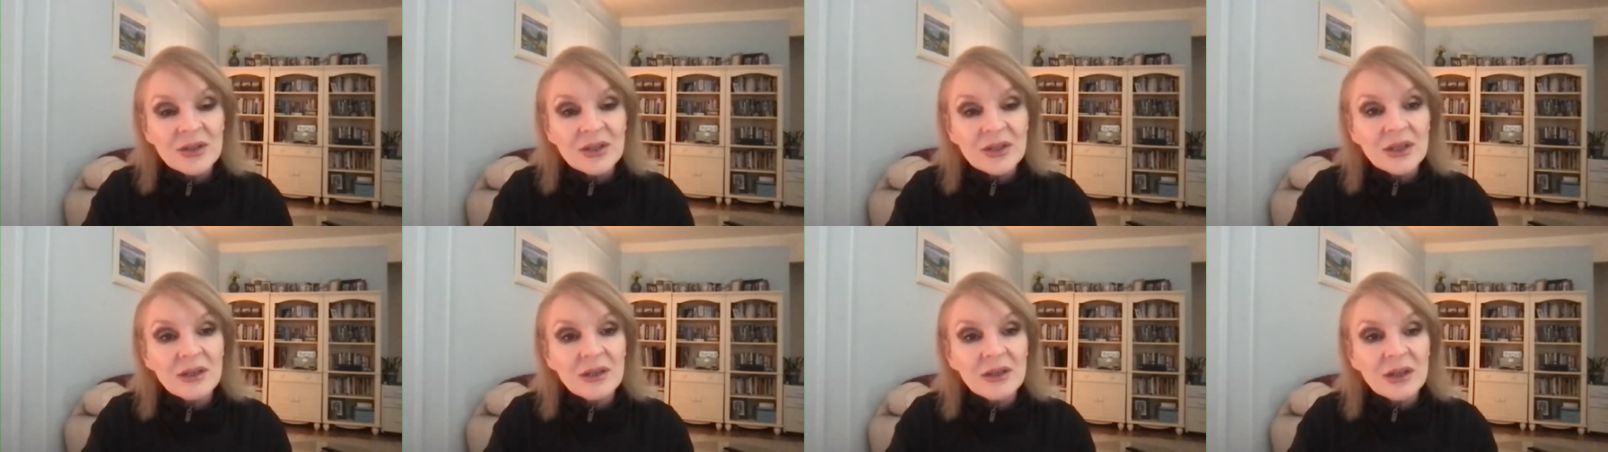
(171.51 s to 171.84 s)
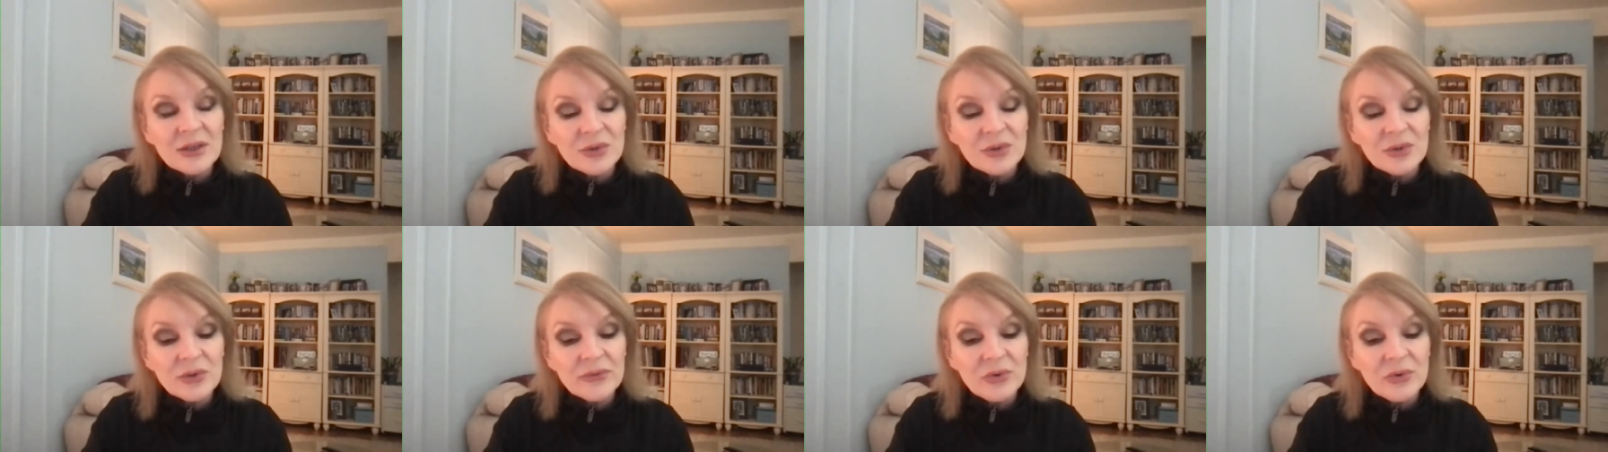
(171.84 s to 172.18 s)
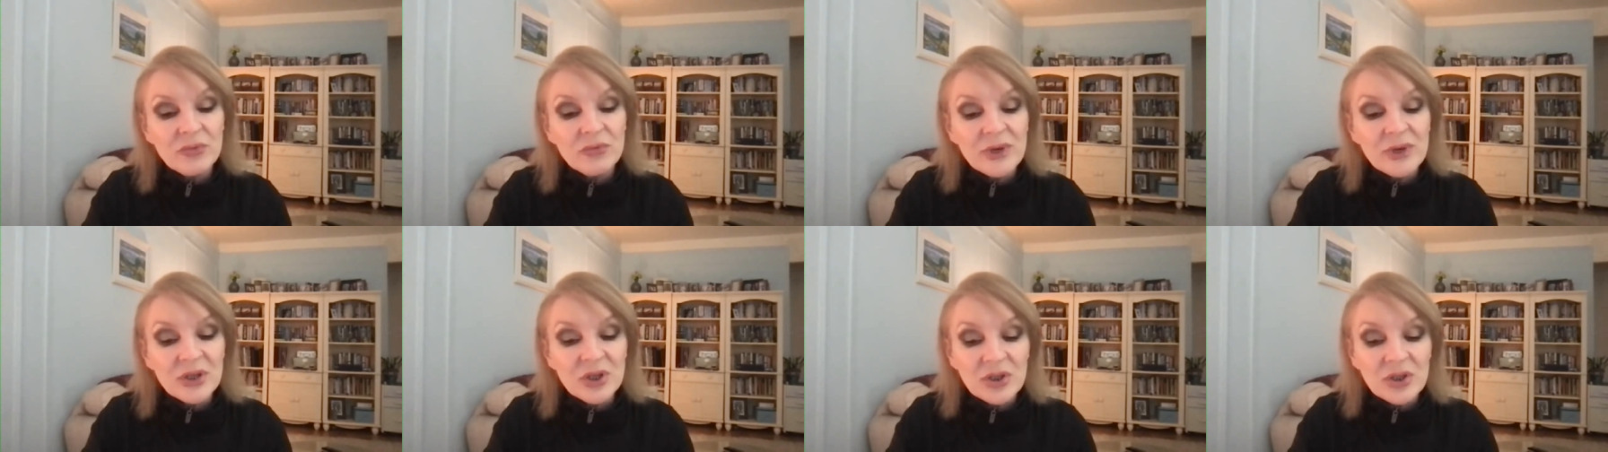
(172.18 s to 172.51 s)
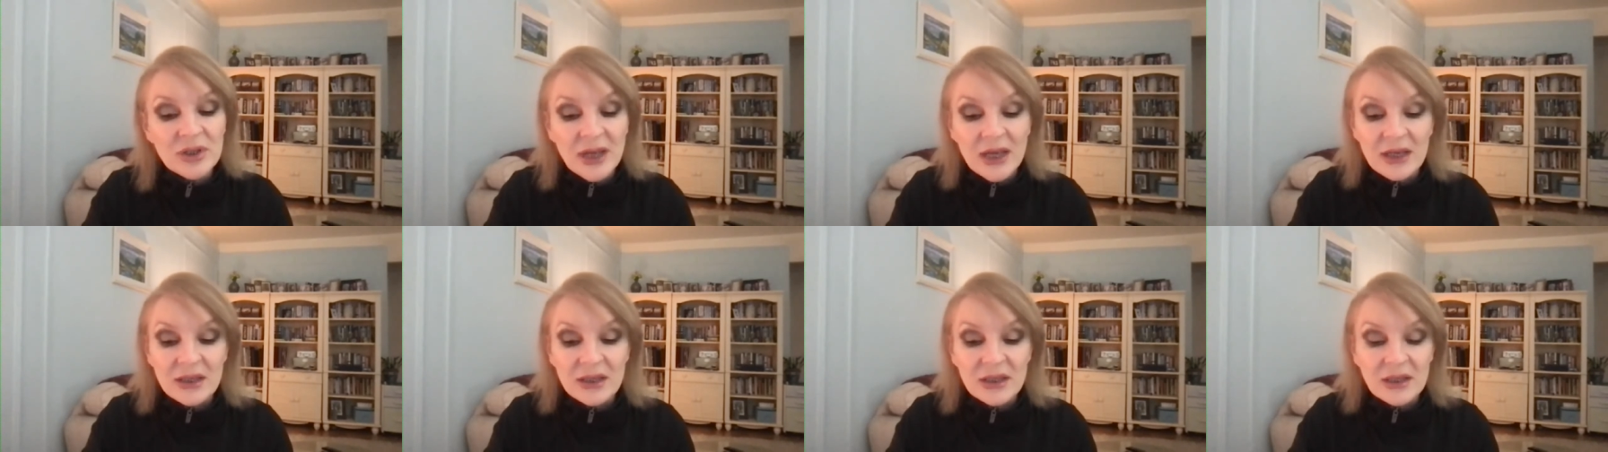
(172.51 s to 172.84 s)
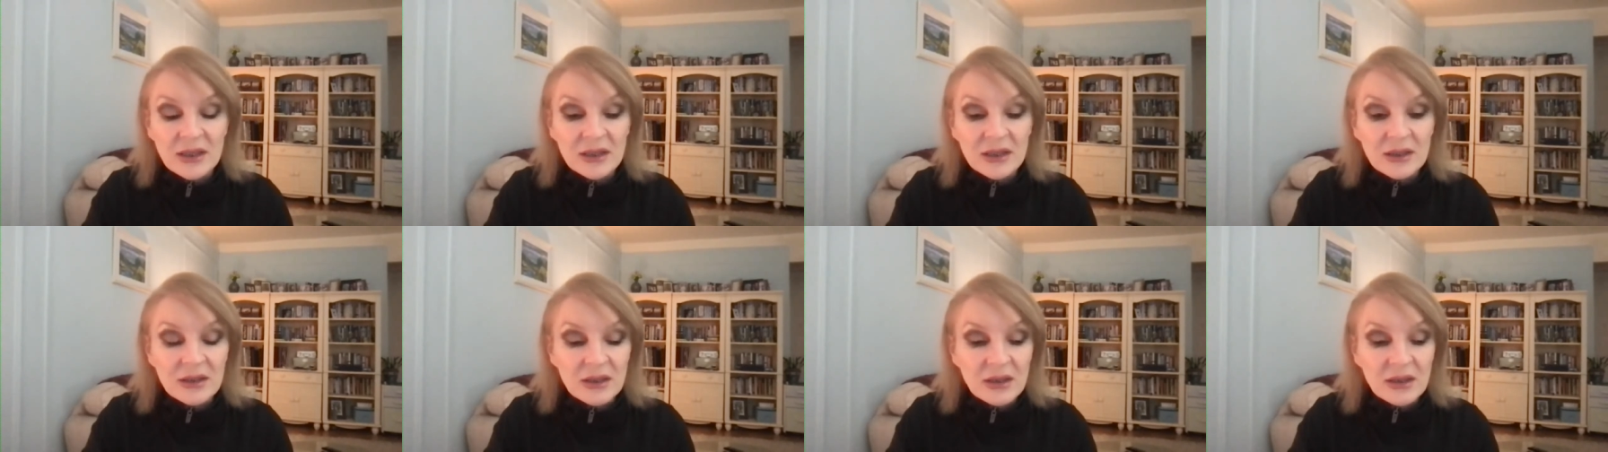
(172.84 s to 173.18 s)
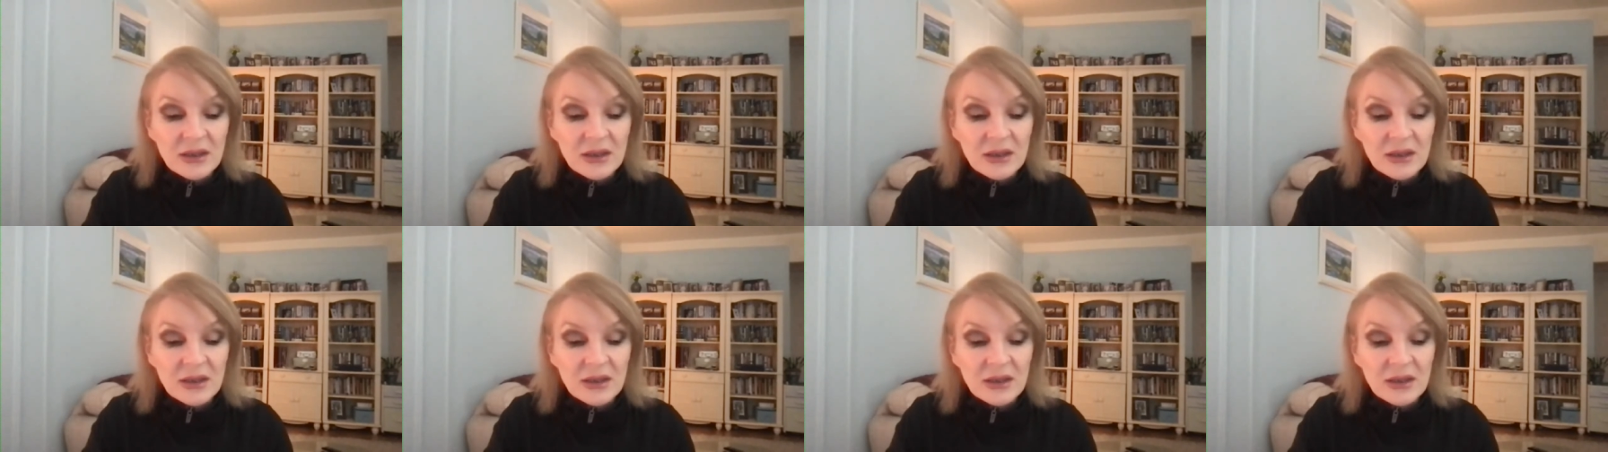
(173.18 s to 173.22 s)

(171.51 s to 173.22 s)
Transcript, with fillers: It, it sort of originated